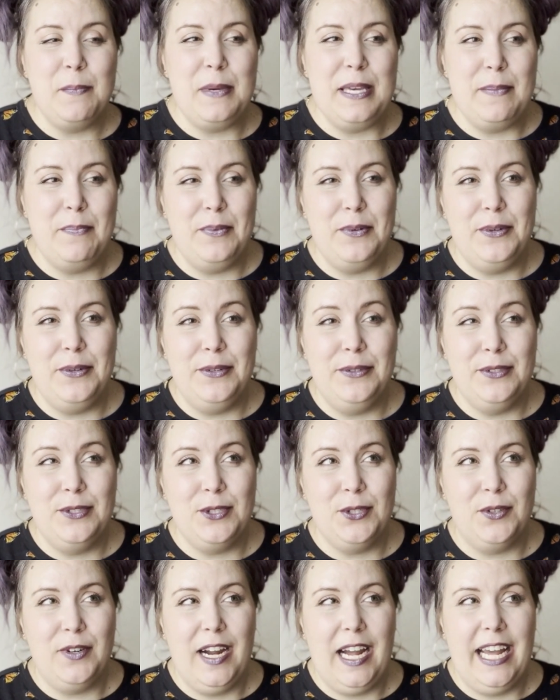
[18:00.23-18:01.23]
people
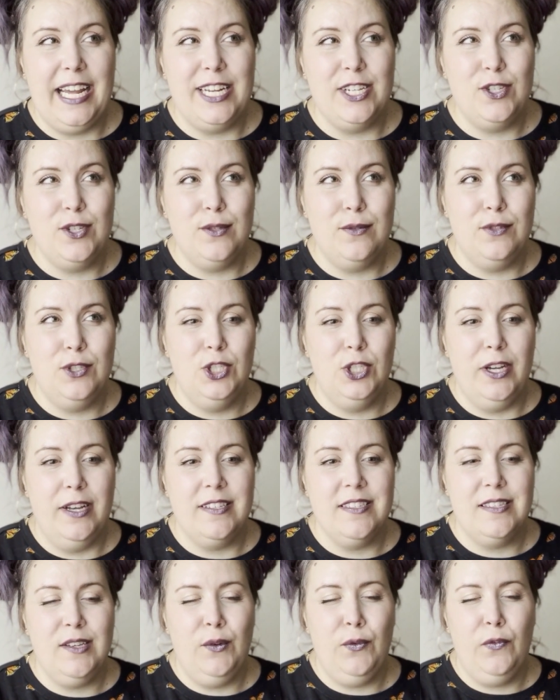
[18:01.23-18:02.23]
try to
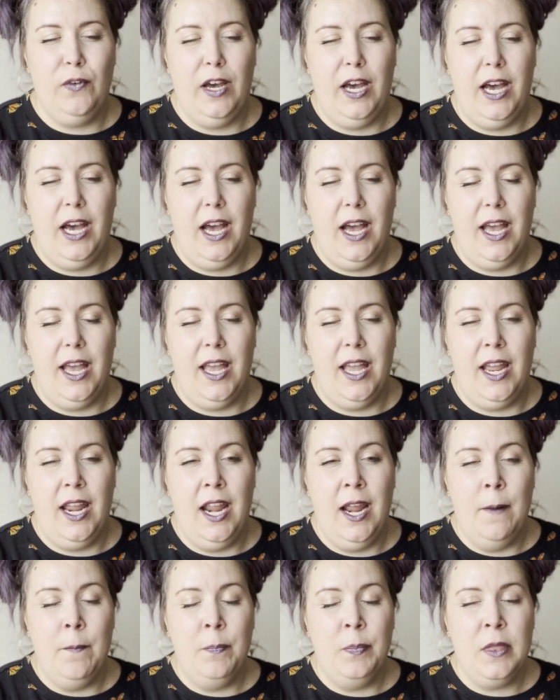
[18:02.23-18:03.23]
justify
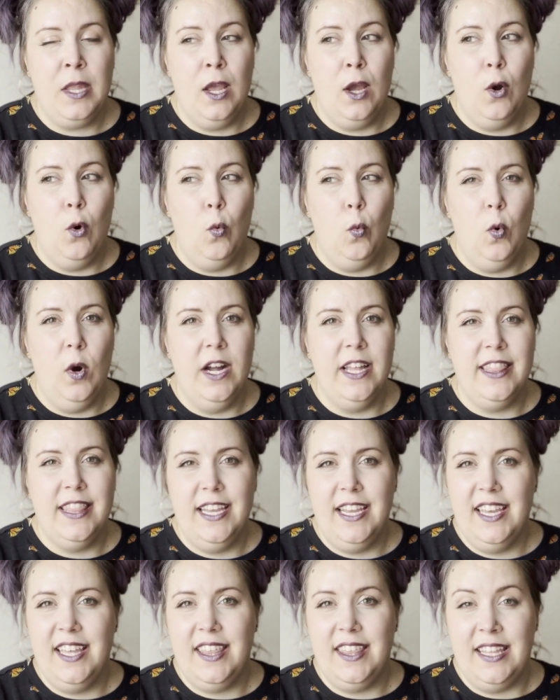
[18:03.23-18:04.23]
what
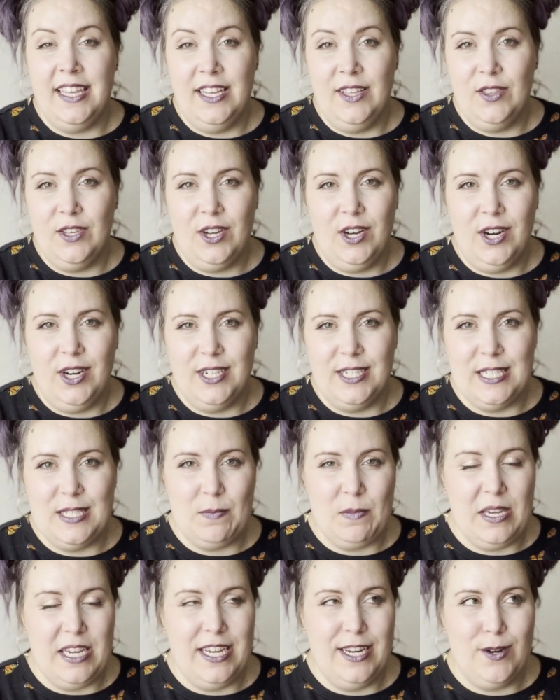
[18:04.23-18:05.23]
they think the cards
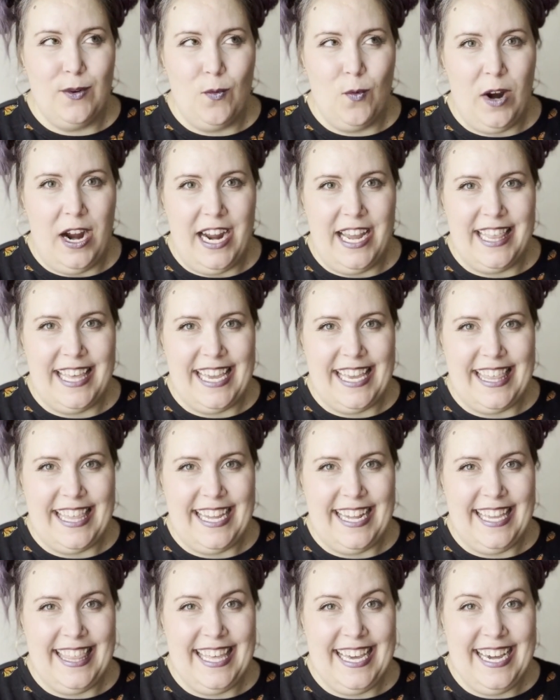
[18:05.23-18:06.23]
mean and why they
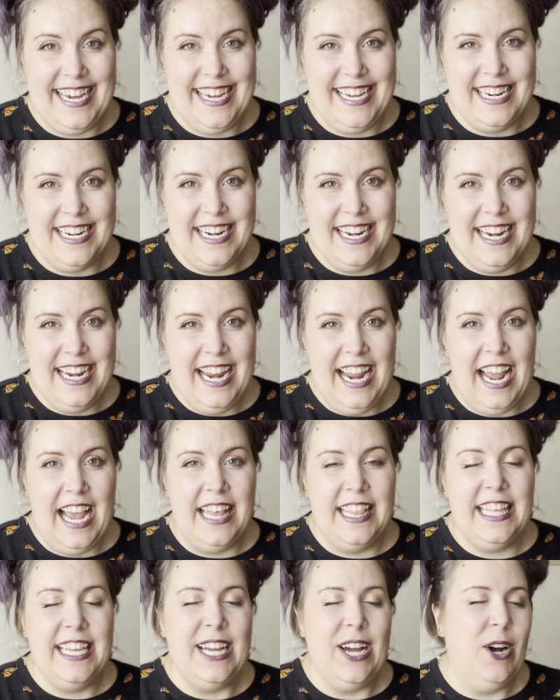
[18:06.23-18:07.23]
think that.
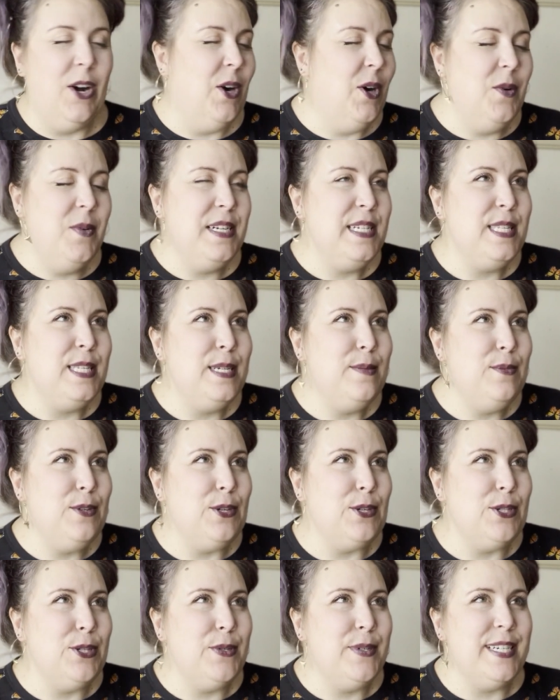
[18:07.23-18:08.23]
And they always seem to
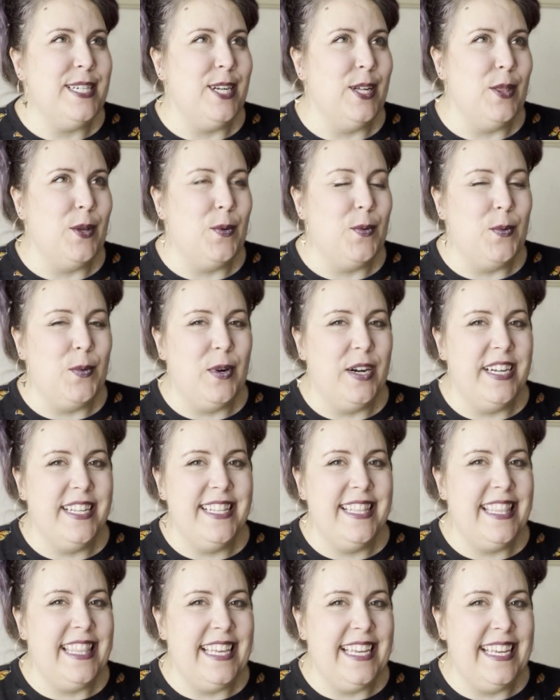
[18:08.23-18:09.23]
clue in on the
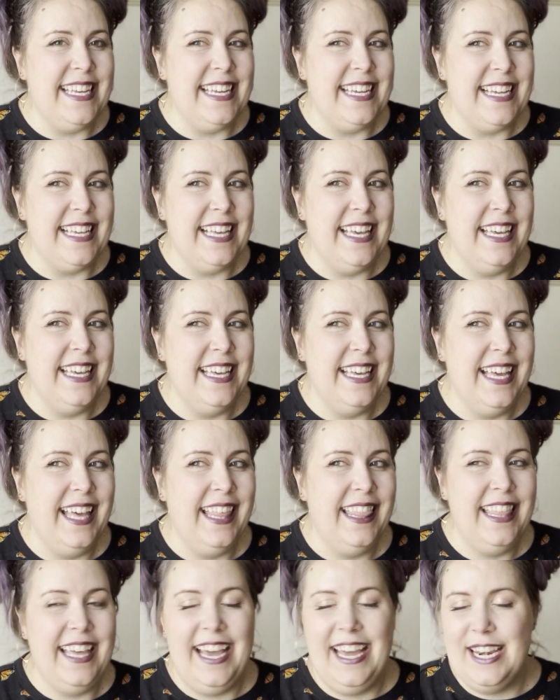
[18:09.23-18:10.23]
one thing
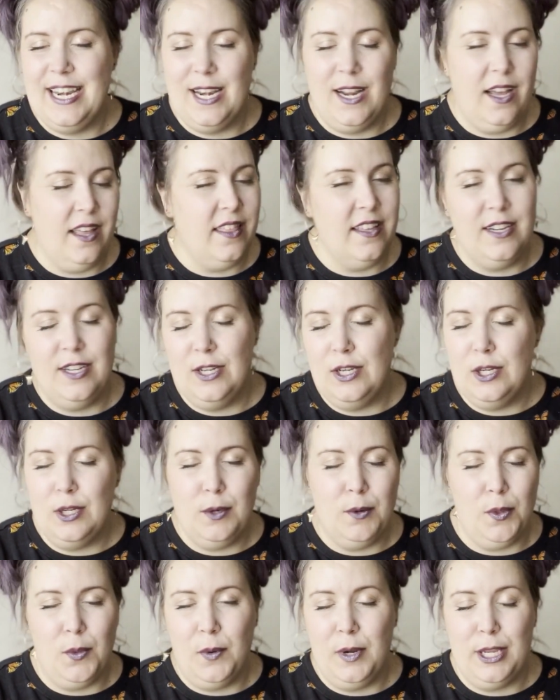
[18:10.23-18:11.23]
that had nothing to do
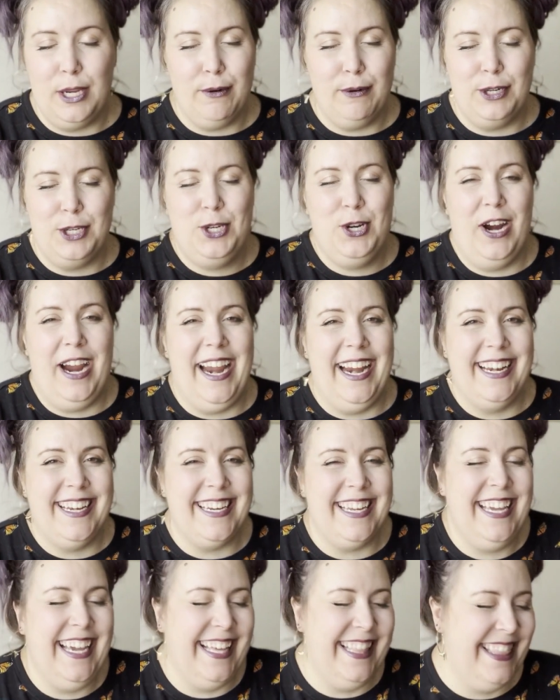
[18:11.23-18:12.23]
with what you were trying to
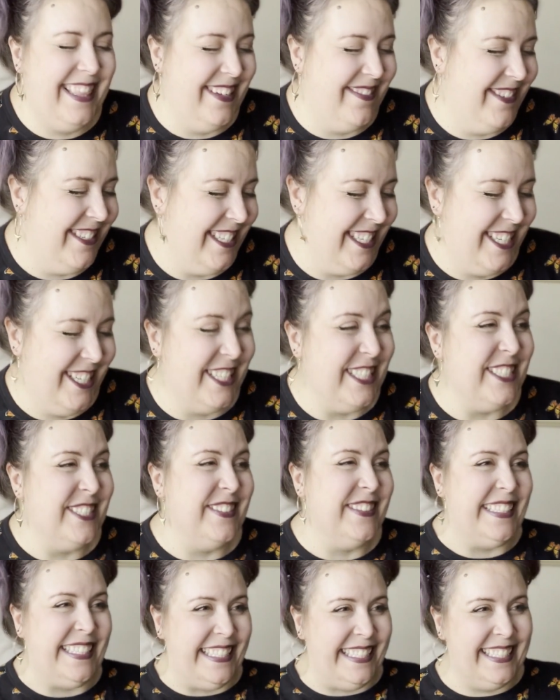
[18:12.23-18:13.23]
get them to
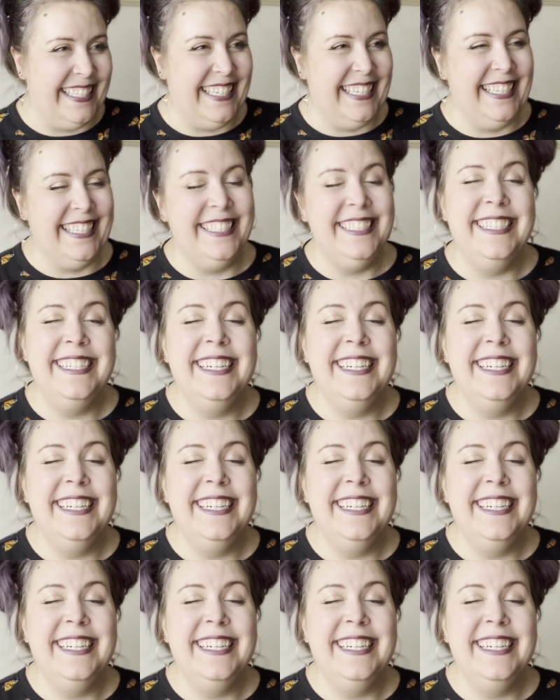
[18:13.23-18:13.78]
clue in on.